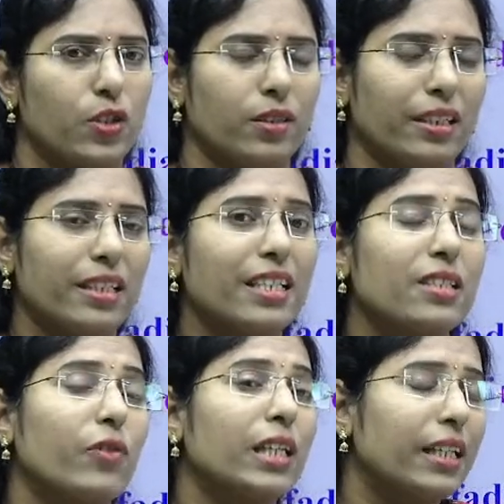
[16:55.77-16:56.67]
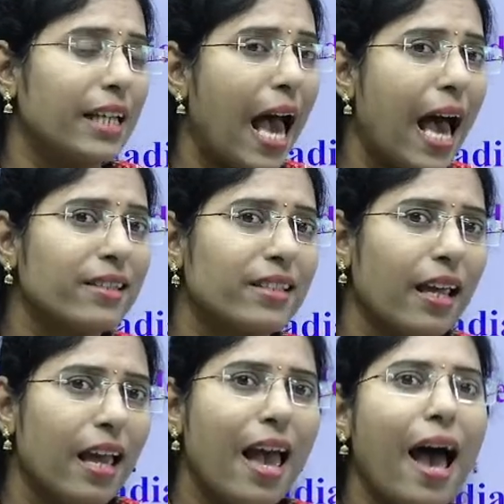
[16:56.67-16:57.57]
that is it has
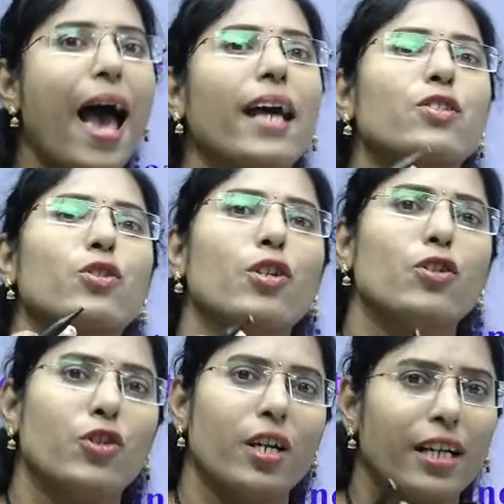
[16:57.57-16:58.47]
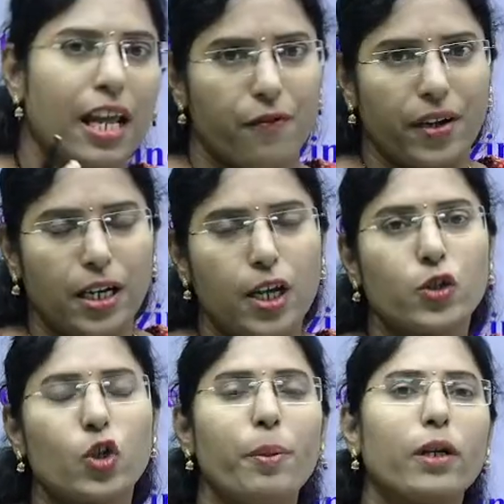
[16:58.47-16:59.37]
a astringent effect. So,
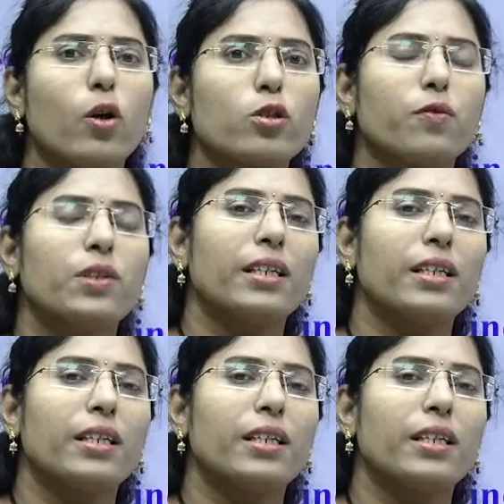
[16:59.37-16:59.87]
because of that